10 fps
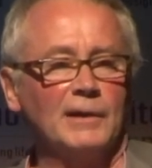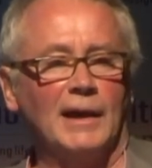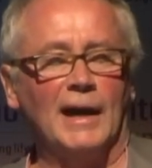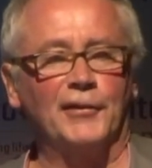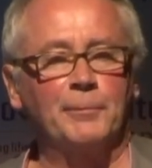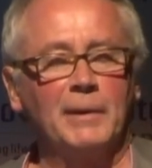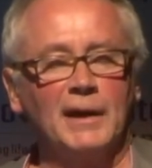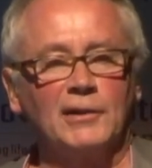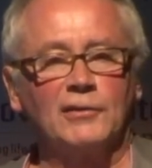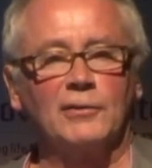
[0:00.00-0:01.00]

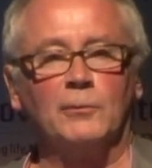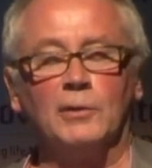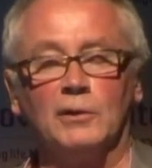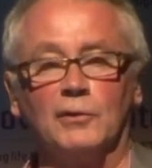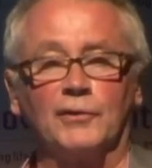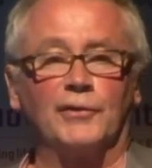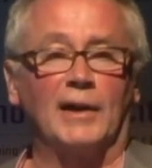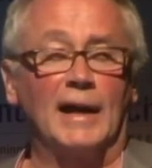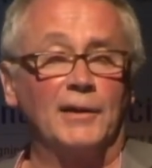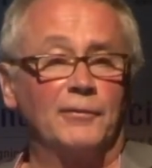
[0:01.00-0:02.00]
aspect, we looked
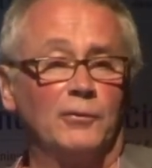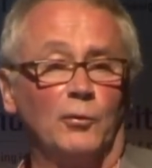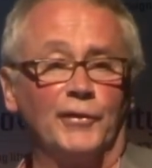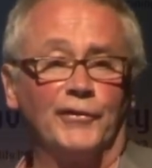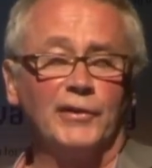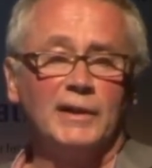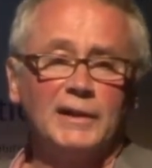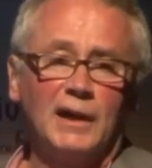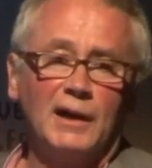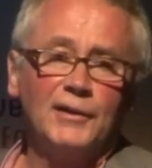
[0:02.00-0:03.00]
at
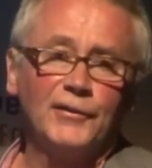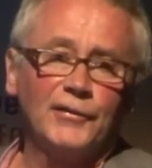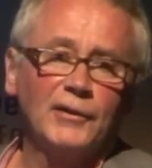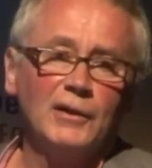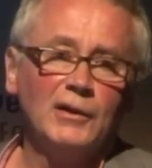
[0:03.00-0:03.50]
floor-to-ceiling heights,